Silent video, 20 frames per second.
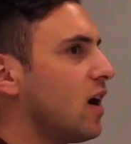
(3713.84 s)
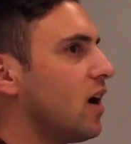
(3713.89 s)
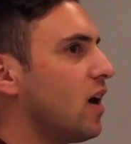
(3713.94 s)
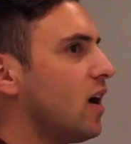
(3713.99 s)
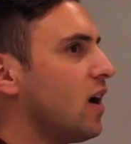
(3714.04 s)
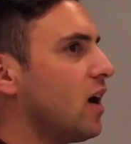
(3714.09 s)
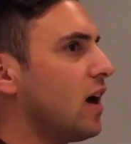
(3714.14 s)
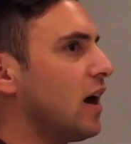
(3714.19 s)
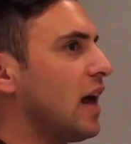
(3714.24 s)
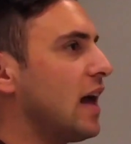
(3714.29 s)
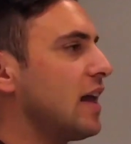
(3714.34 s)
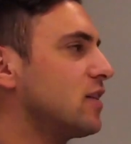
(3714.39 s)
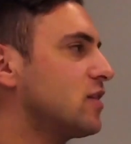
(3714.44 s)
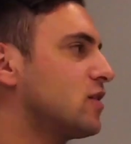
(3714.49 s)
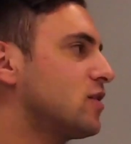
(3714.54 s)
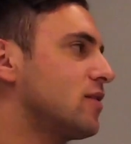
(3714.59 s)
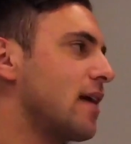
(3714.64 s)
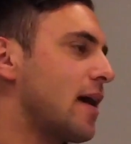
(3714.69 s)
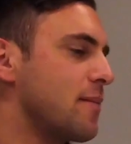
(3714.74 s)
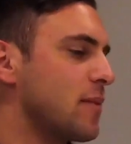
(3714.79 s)

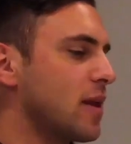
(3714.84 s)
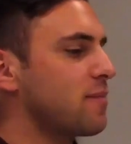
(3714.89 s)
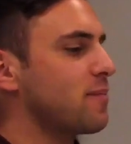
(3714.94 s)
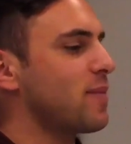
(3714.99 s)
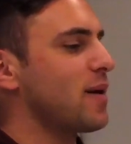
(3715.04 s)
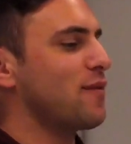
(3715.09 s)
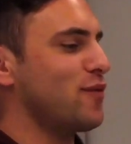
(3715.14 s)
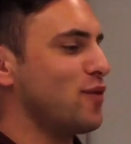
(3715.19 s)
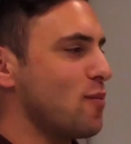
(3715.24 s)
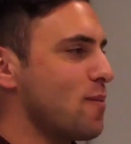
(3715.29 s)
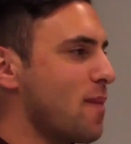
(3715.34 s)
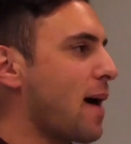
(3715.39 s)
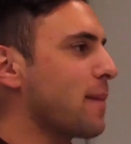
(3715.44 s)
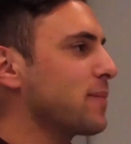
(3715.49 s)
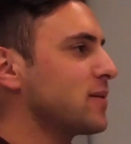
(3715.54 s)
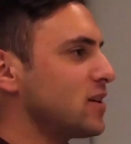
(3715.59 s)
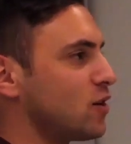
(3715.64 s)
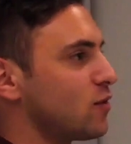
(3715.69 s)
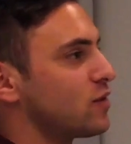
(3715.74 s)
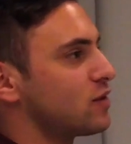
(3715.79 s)
And I bet if you
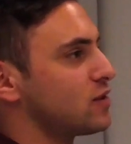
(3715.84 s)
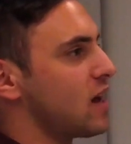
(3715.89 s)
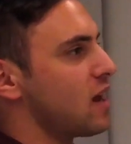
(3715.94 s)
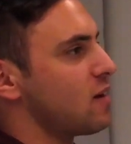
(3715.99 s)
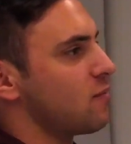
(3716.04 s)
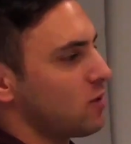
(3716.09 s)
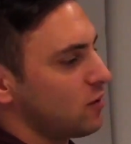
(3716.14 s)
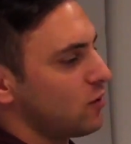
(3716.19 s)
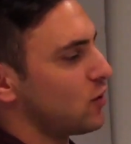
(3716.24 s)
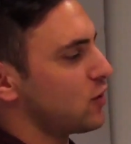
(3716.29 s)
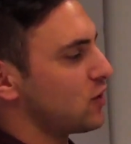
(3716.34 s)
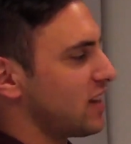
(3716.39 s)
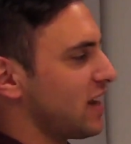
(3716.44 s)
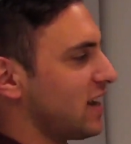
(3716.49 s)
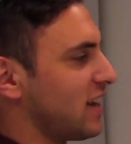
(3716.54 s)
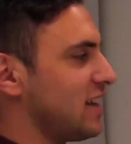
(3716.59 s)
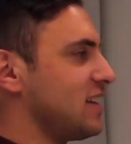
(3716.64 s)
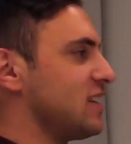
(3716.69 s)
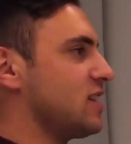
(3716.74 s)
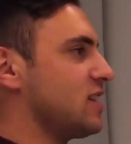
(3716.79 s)
mapped it over time, what it looks like